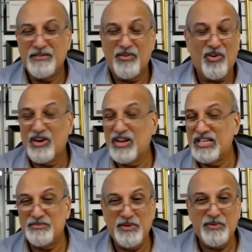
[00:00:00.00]
all
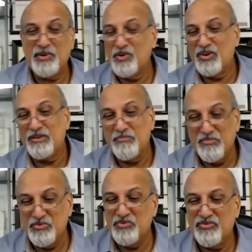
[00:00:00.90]
these people are going to
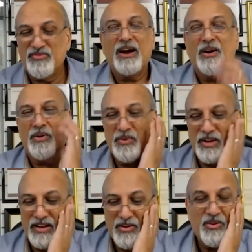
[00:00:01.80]
move now
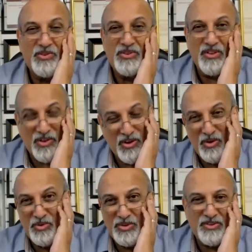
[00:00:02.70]
and go to the
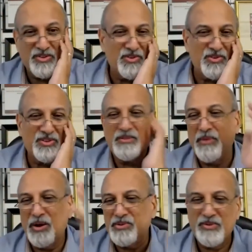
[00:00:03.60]
coast or go to the
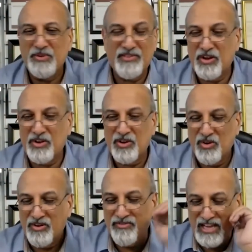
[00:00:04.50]
mountains, wherever they're going to go on
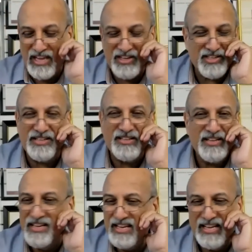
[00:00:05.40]
vacation.
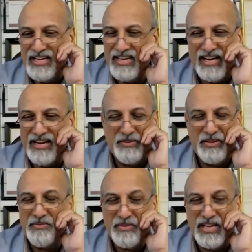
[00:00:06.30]
I mean,
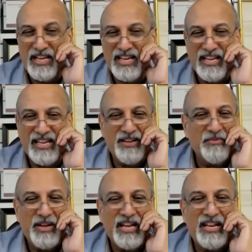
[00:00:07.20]
we're
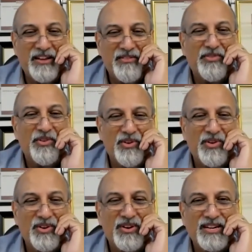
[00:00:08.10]
heading for
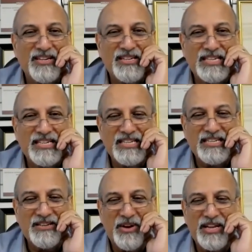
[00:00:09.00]

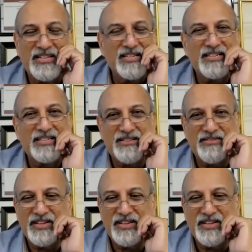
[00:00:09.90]
quite a severe